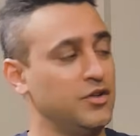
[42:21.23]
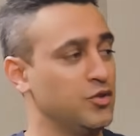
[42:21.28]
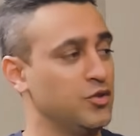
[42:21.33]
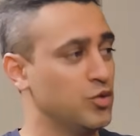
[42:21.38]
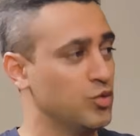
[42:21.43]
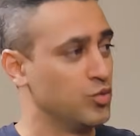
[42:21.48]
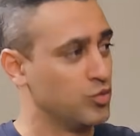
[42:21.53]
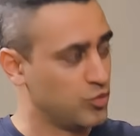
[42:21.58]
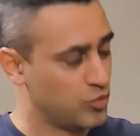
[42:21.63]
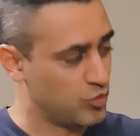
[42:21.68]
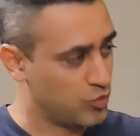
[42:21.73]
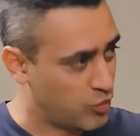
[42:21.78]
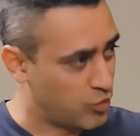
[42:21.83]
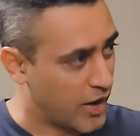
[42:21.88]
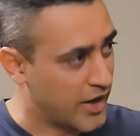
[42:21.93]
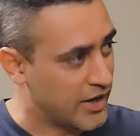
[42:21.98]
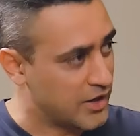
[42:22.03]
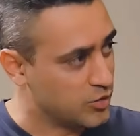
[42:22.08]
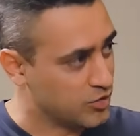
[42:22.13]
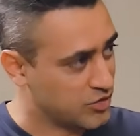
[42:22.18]
You know,
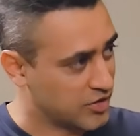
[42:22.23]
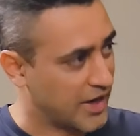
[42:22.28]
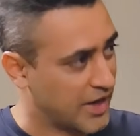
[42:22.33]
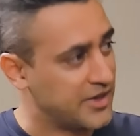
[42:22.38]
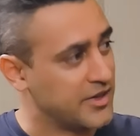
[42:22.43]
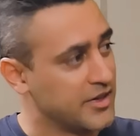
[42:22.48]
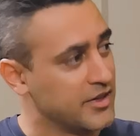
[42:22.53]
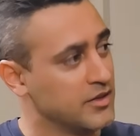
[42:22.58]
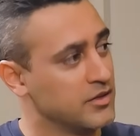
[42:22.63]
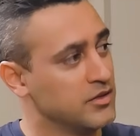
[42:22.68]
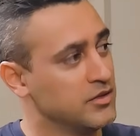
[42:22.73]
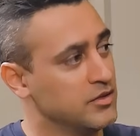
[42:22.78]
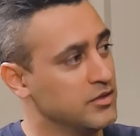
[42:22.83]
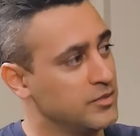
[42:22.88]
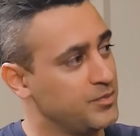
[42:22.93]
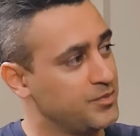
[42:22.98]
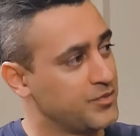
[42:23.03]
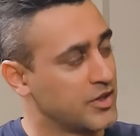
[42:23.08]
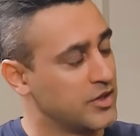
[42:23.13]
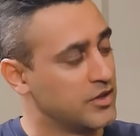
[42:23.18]
while he was writing
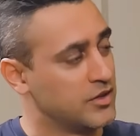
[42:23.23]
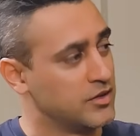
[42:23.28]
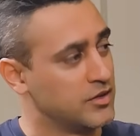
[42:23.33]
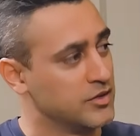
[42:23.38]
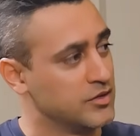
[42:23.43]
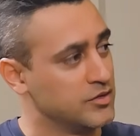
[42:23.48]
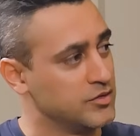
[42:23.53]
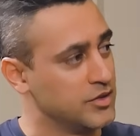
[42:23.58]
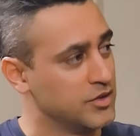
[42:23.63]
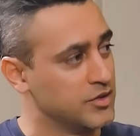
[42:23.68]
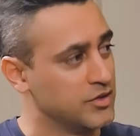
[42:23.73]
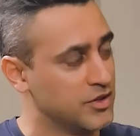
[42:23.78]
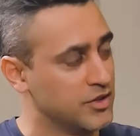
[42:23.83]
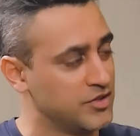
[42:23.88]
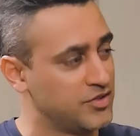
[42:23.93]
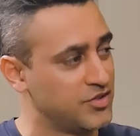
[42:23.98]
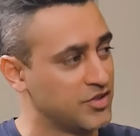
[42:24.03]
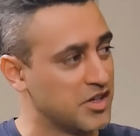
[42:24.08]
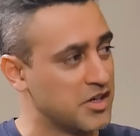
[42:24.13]
his